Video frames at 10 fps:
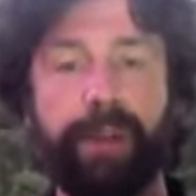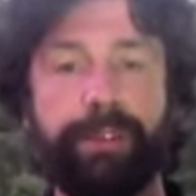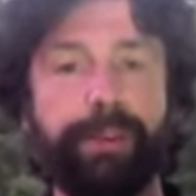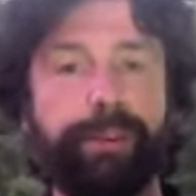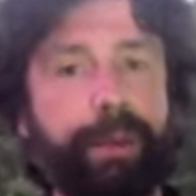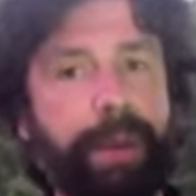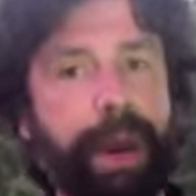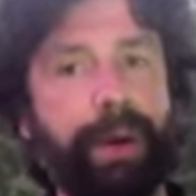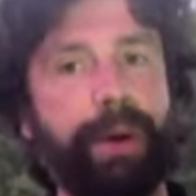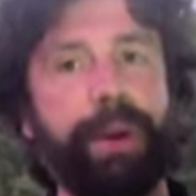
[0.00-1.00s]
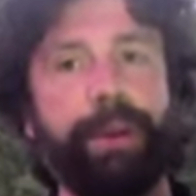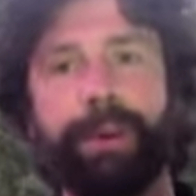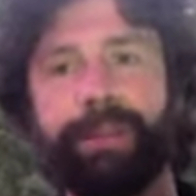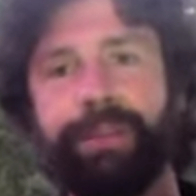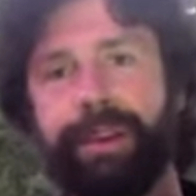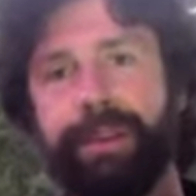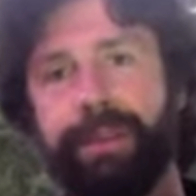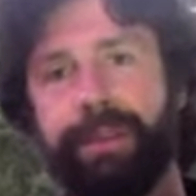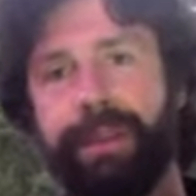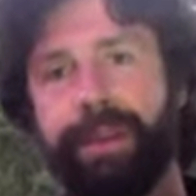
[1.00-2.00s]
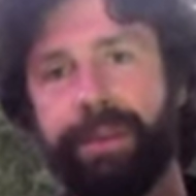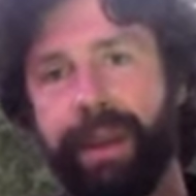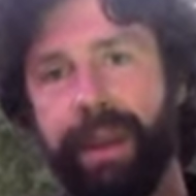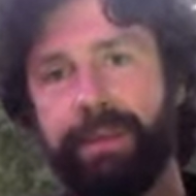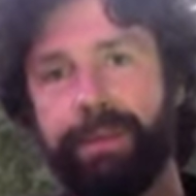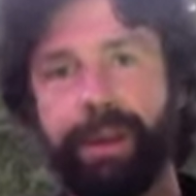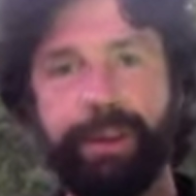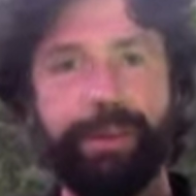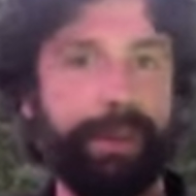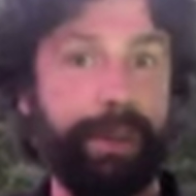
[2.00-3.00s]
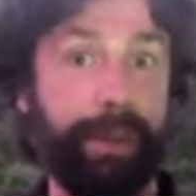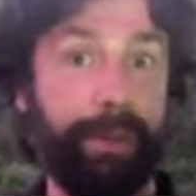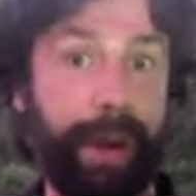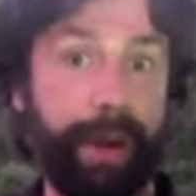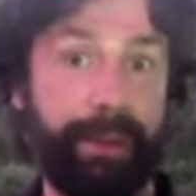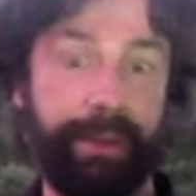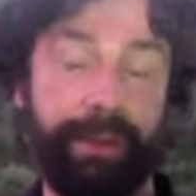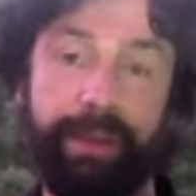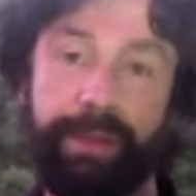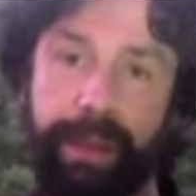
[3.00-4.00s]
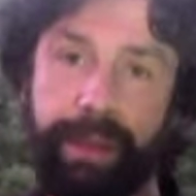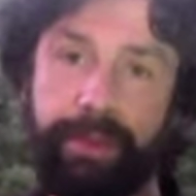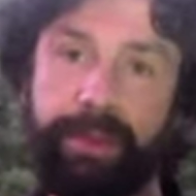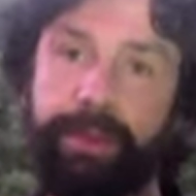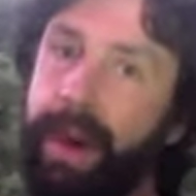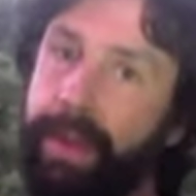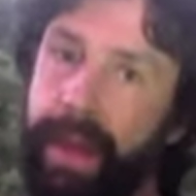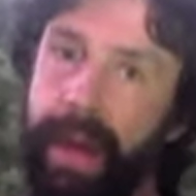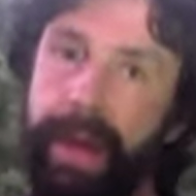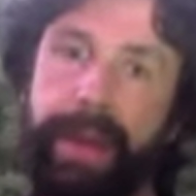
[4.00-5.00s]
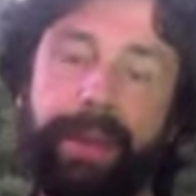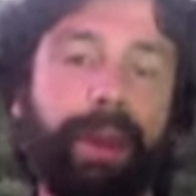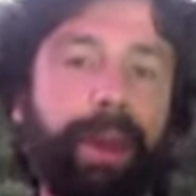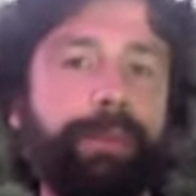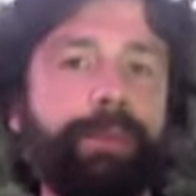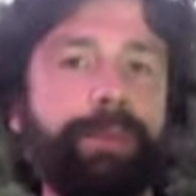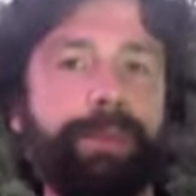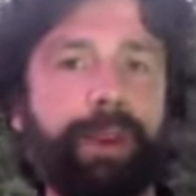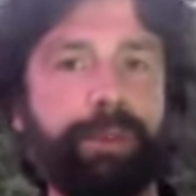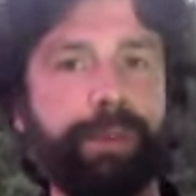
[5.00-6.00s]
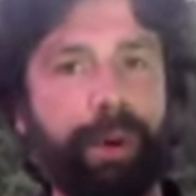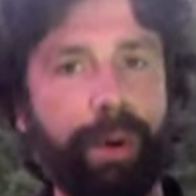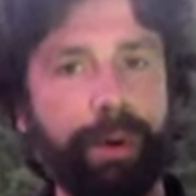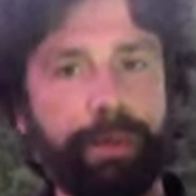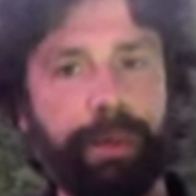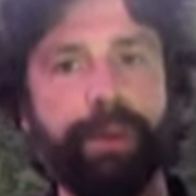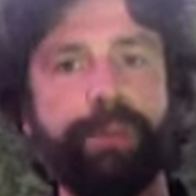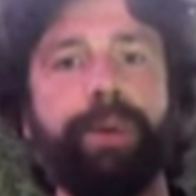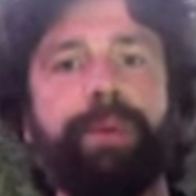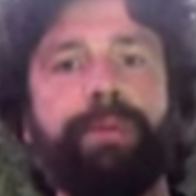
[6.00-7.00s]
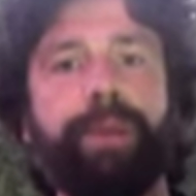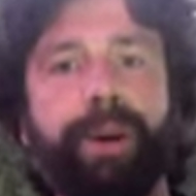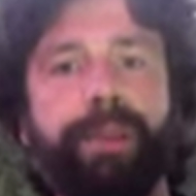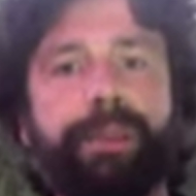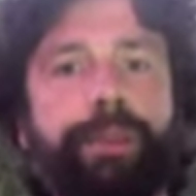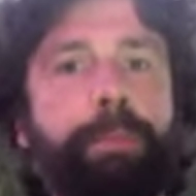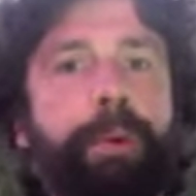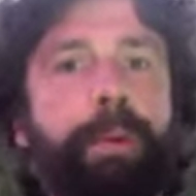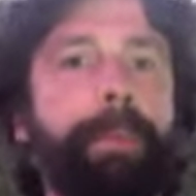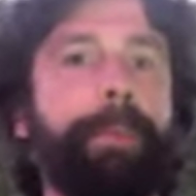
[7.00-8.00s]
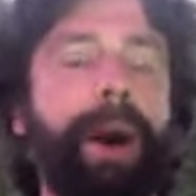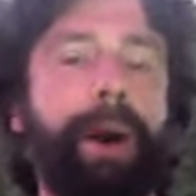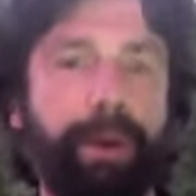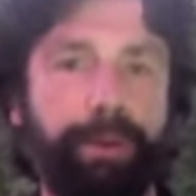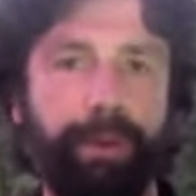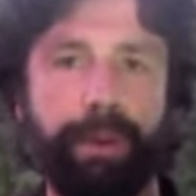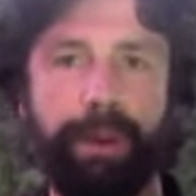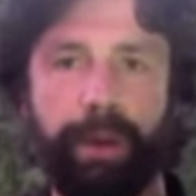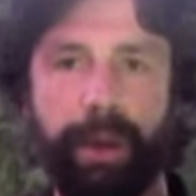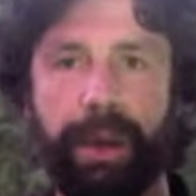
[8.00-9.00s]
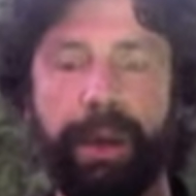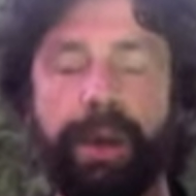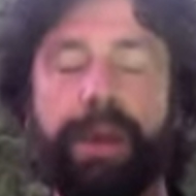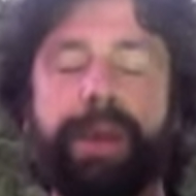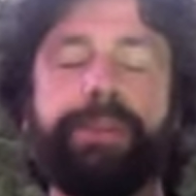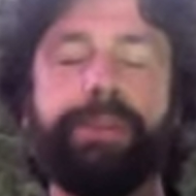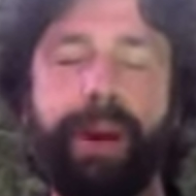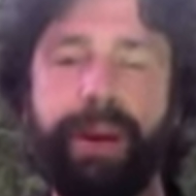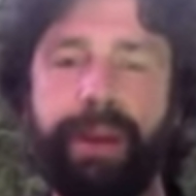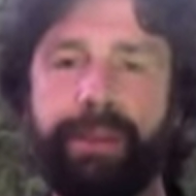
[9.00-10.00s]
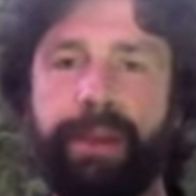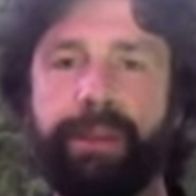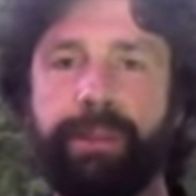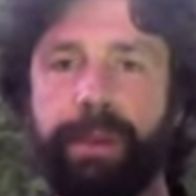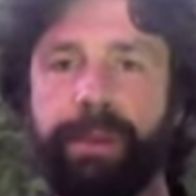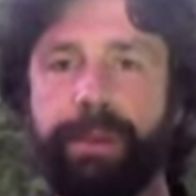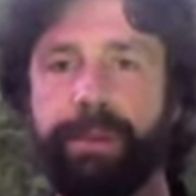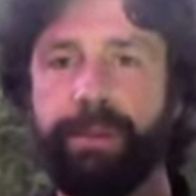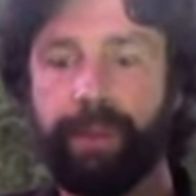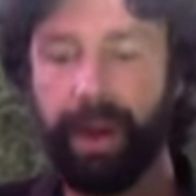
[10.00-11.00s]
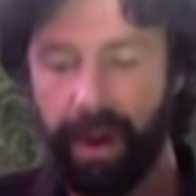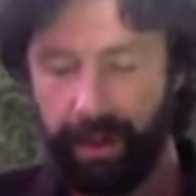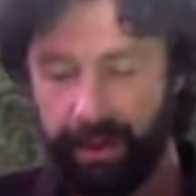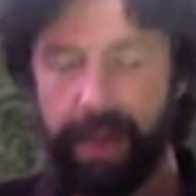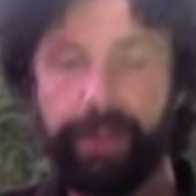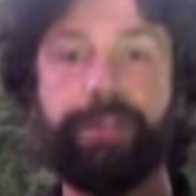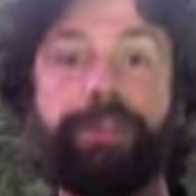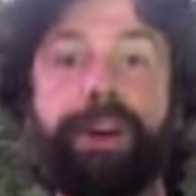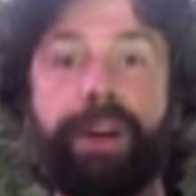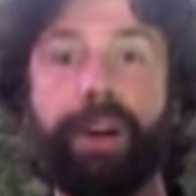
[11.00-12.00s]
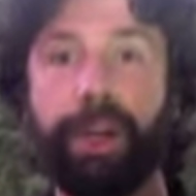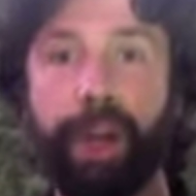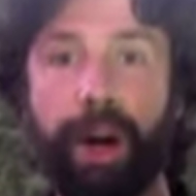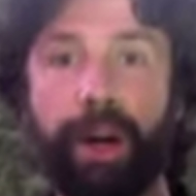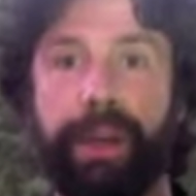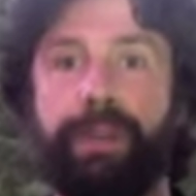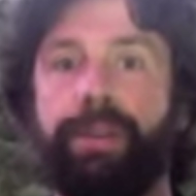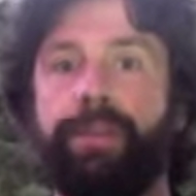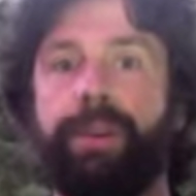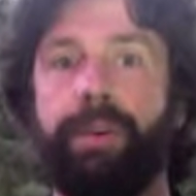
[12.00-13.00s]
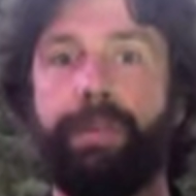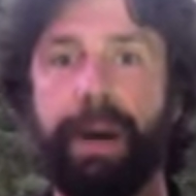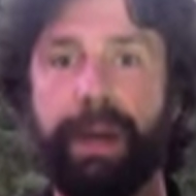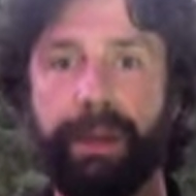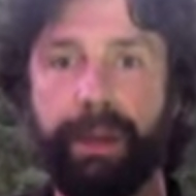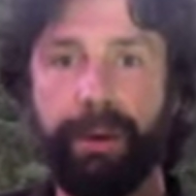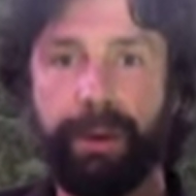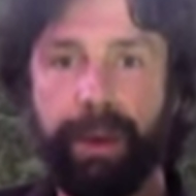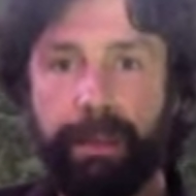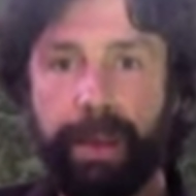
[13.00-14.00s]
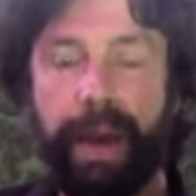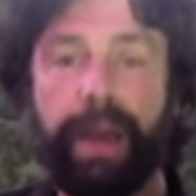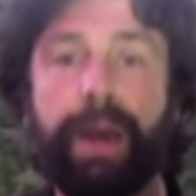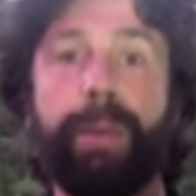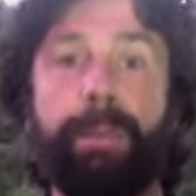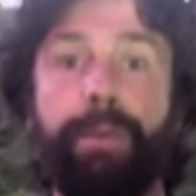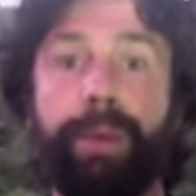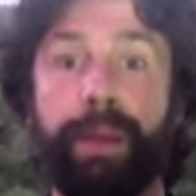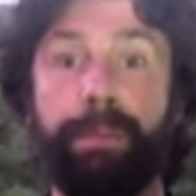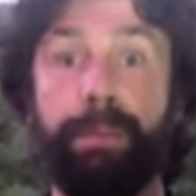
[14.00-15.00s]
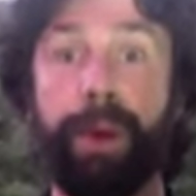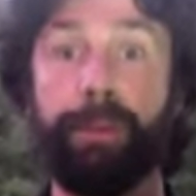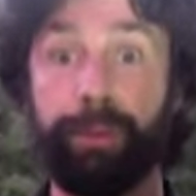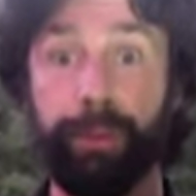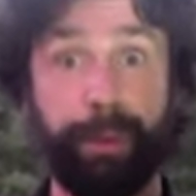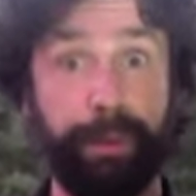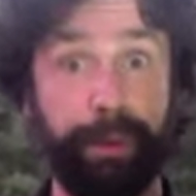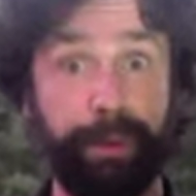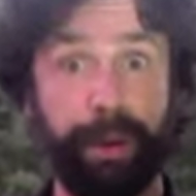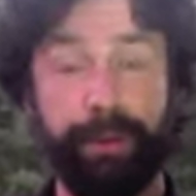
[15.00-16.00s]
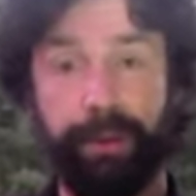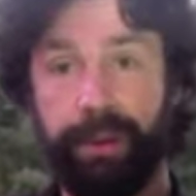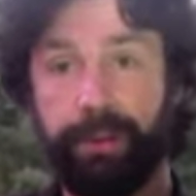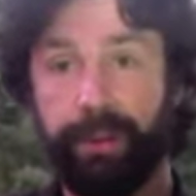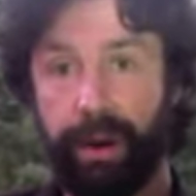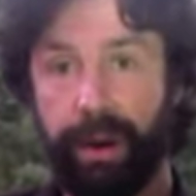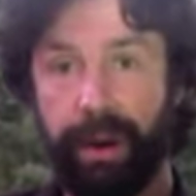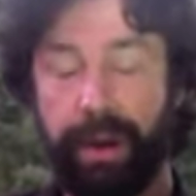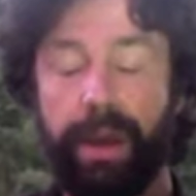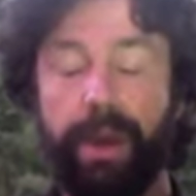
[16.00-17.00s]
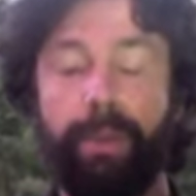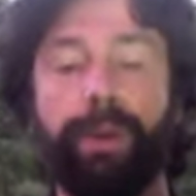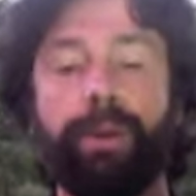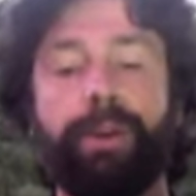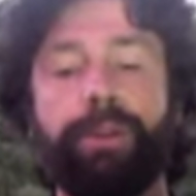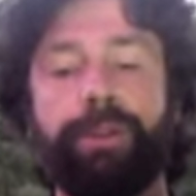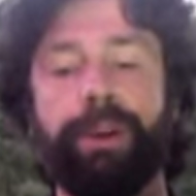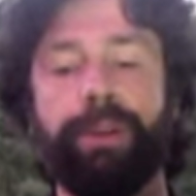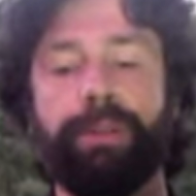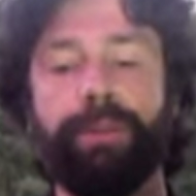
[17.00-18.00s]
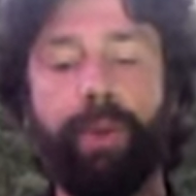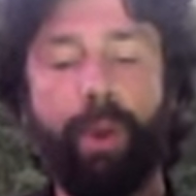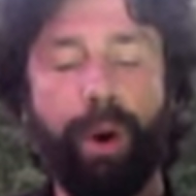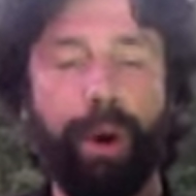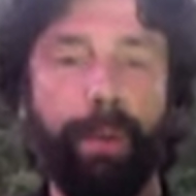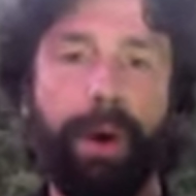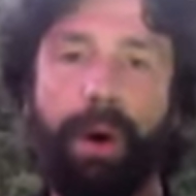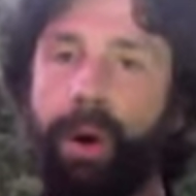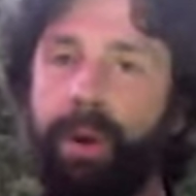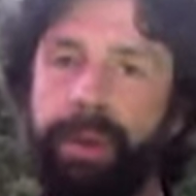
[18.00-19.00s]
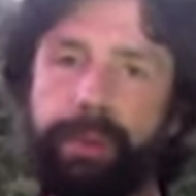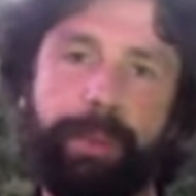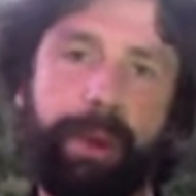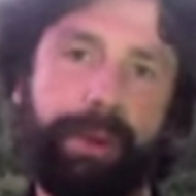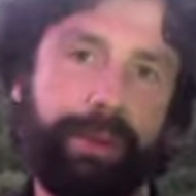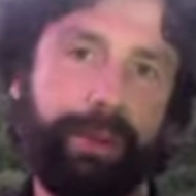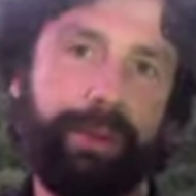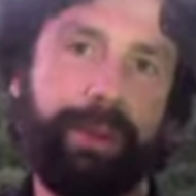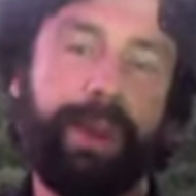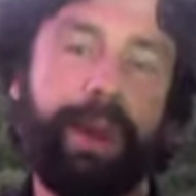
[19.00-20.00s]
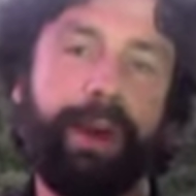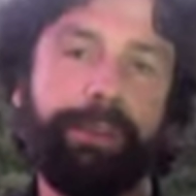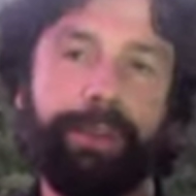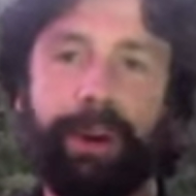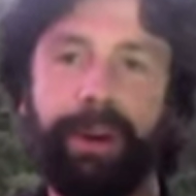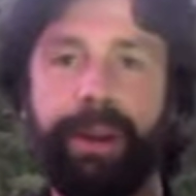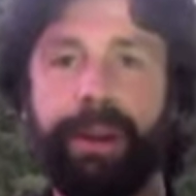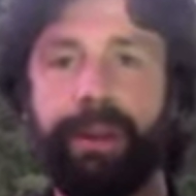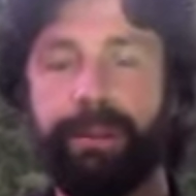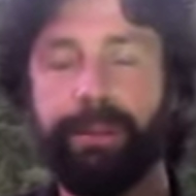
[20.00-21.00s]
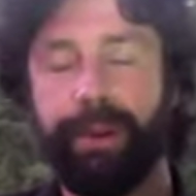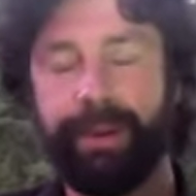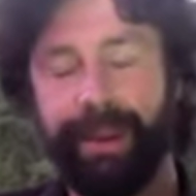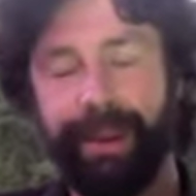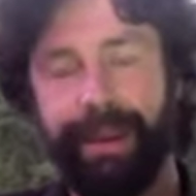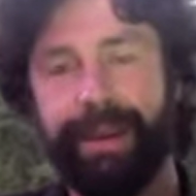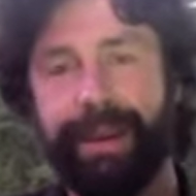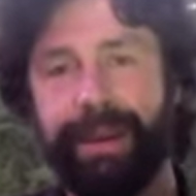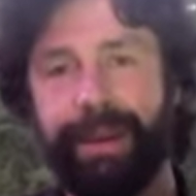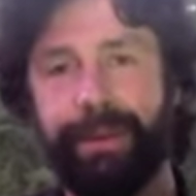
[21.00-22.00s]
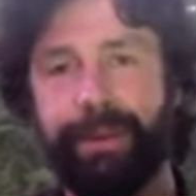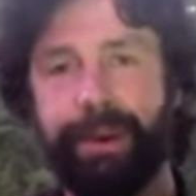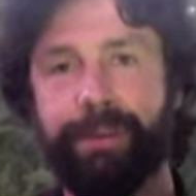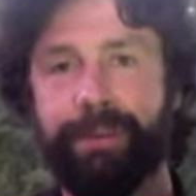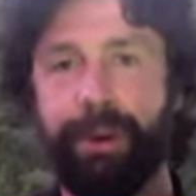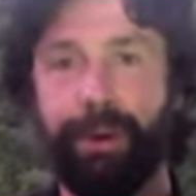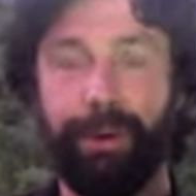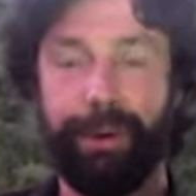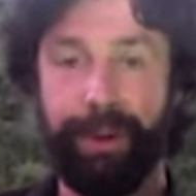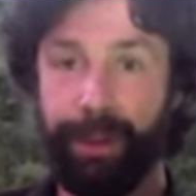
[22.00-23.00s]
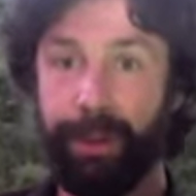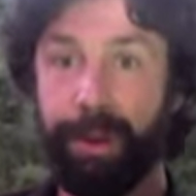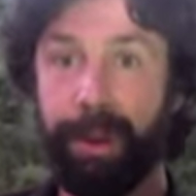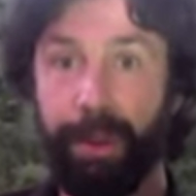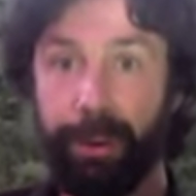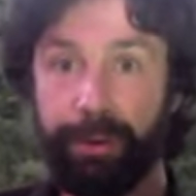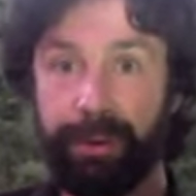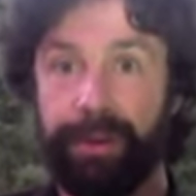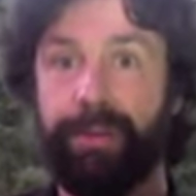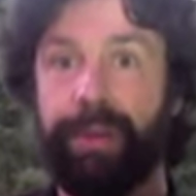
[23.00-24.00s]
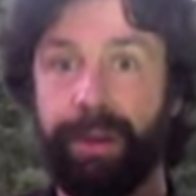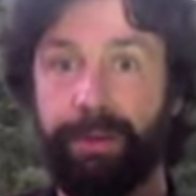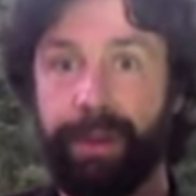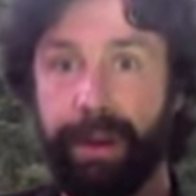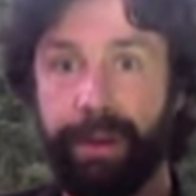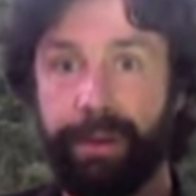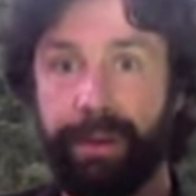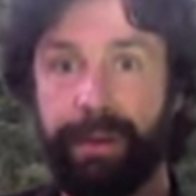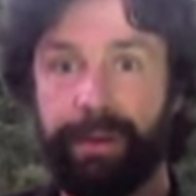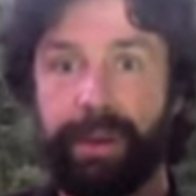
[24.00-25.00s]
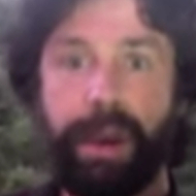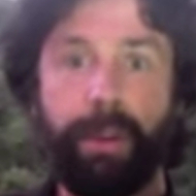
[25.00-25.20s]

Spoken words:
So somehow the recitation of these names is a practice, and indeed we find that the names themselves correspond to a very simple but powerful yogic science that is meant to dissolve stuck gunk in the subtle body. Literally, by moving the mantras that personify Sharada, we learn to transform all the expressions of Sharada, particularly in the range of our own human emotions that can become intense.